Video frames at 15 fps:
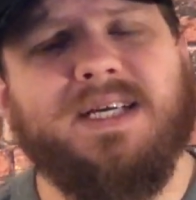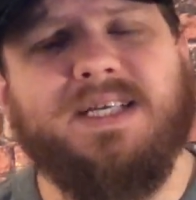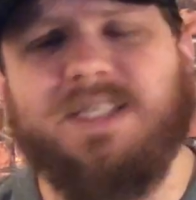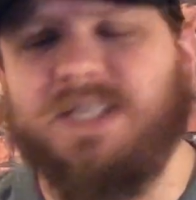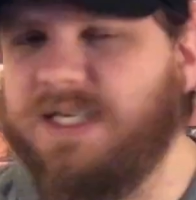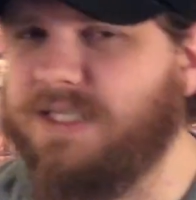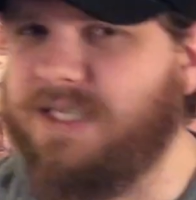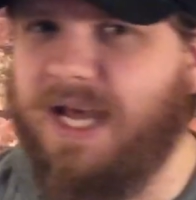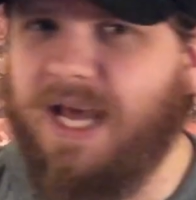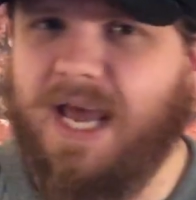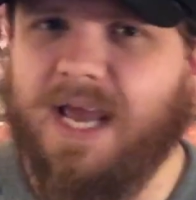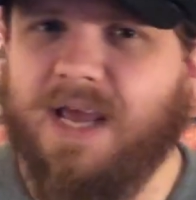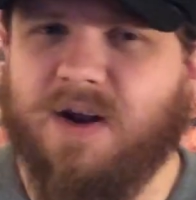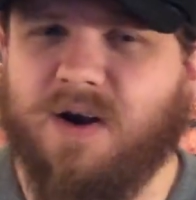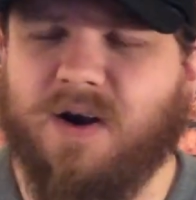just a
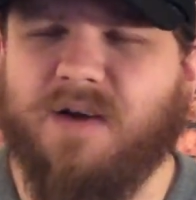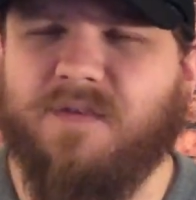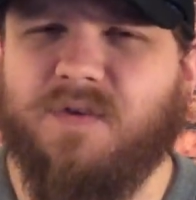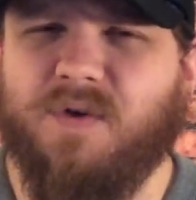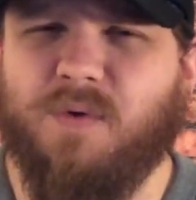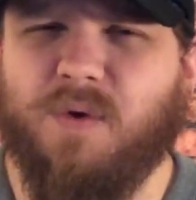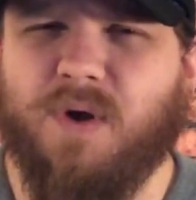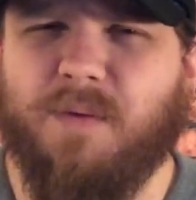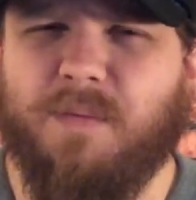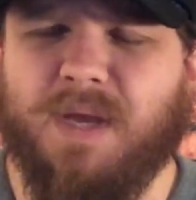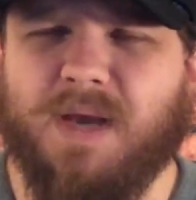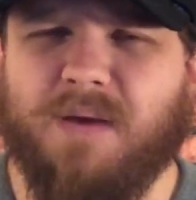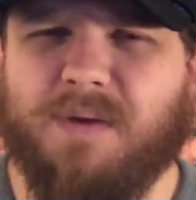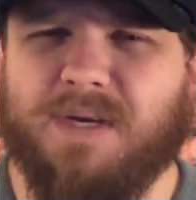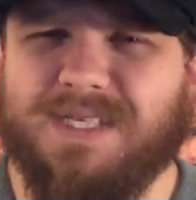hater if you want to
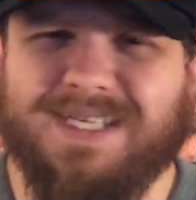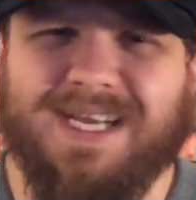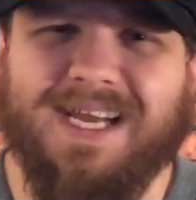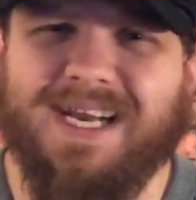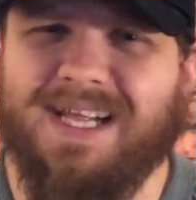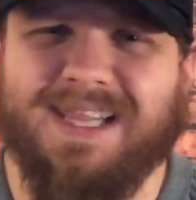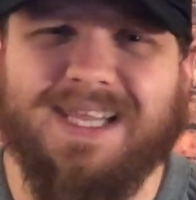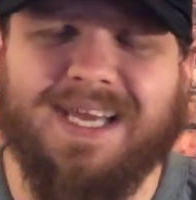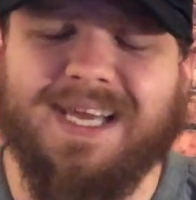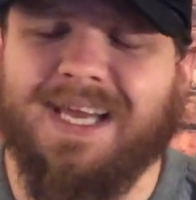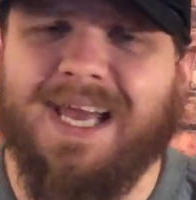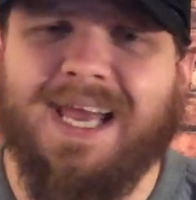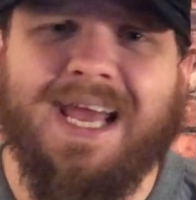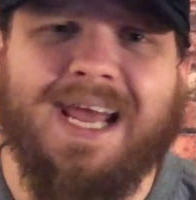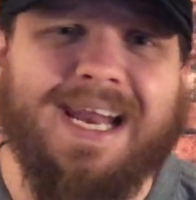be able to say anything
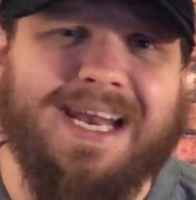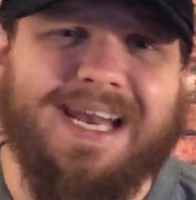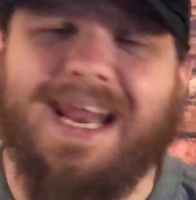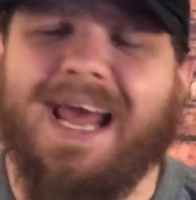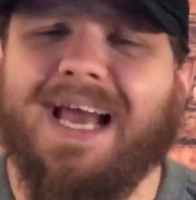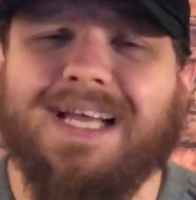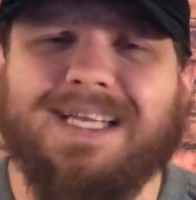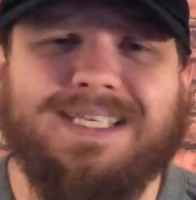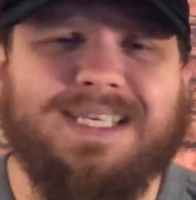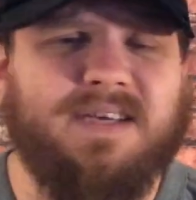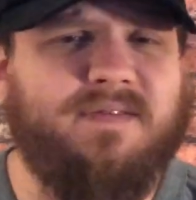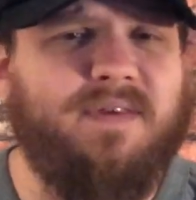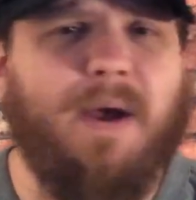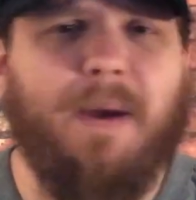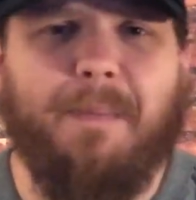
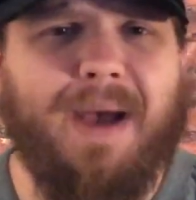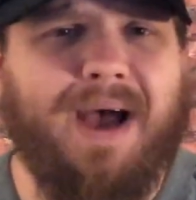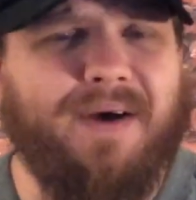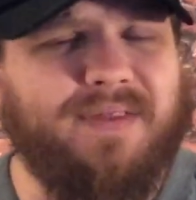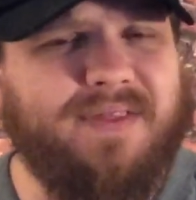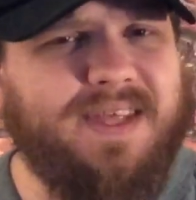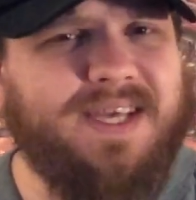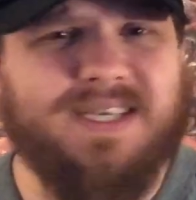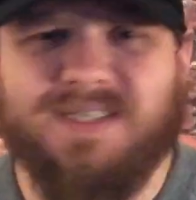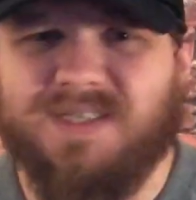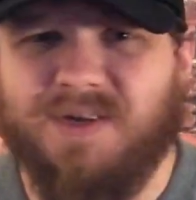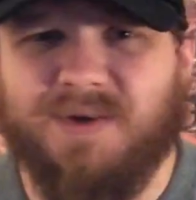negative about this.